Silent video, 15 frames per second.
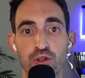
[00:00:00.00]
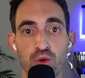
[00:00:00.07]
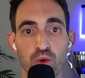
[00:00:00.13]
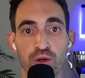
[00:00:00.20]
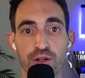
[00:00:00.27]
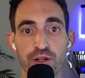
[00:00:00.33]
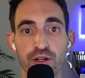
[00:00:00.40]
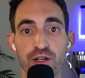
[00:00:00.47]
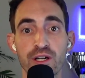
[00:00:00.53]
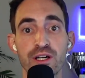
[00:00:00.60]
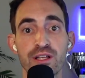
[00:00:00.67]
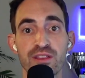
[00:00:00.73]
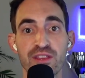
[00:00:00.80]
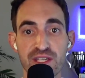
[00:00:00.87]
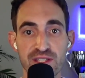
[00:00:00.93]
corner,
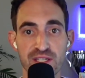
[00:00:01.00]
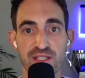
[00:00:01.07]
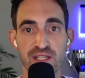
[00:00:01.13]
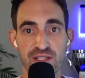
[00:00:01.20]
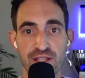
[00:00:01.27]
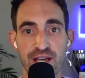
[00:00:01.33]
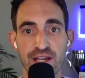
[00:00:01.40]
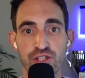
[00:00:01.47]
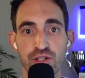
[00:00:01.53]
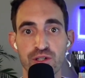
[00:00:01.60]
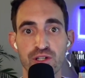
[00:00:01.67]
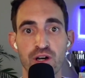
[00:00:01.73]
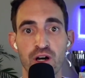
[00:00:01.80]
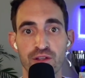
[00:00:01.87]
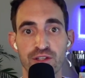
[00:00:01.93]
this is his last
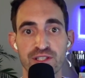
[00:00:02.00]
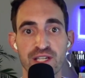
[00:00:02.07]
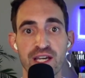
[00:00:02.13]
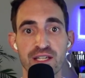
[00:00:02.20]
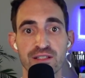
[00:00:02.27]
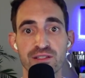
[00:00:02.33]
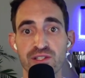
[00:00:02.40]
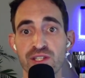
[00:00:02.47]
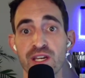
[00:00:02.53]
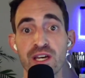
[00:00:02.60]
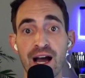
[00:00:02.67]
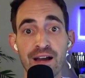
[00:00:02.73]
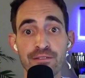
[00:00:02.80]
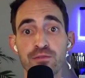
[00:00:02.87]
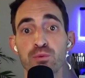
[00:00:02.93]
year on the Titans.
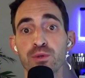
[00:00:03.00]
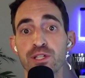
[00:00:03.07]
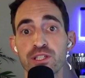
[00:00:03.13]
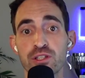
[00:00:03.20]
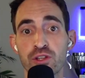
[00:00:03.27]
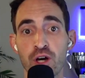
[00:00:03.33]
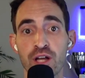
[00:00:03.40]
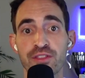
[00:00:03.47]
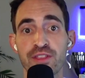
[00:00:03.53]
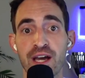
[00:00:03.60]
I've rethought